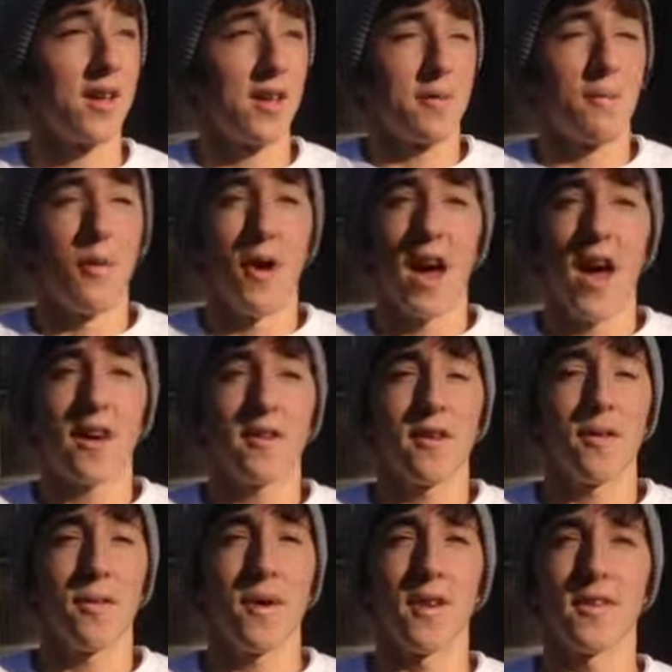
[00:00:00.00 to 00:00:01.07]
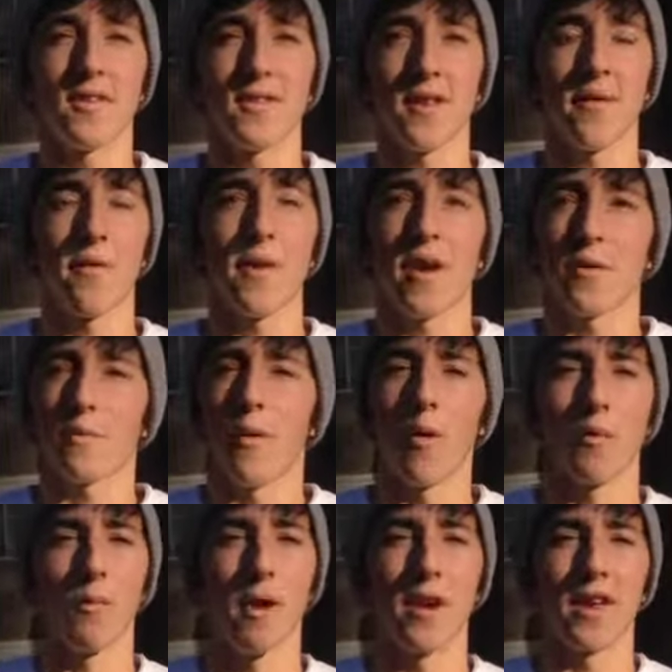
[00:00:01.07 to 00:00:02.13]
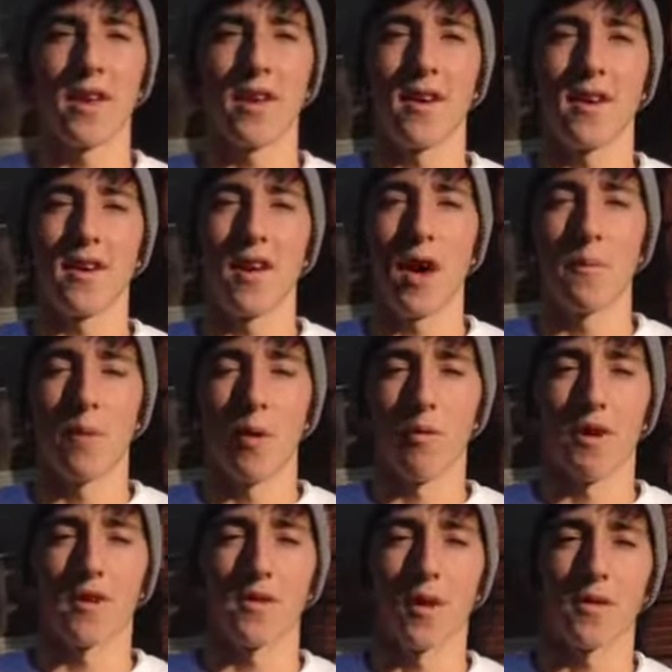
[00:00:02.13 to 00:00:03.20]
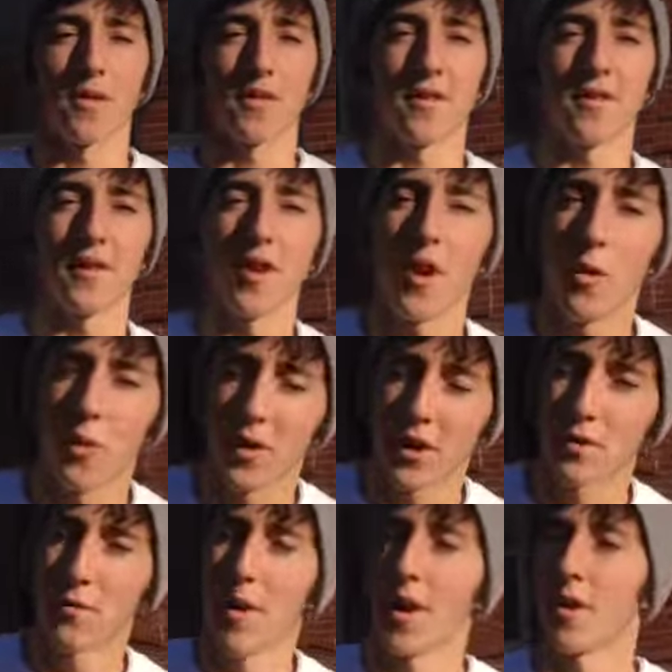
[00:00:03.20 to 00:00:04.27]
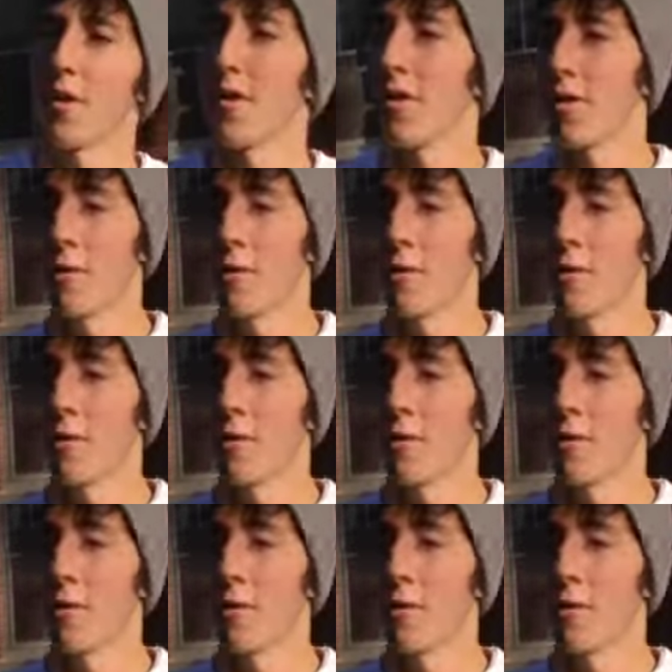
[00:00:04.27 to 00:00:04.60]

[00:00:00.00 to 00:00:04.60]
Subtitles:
More accurate ones. If we had more money and more resources, we could have made a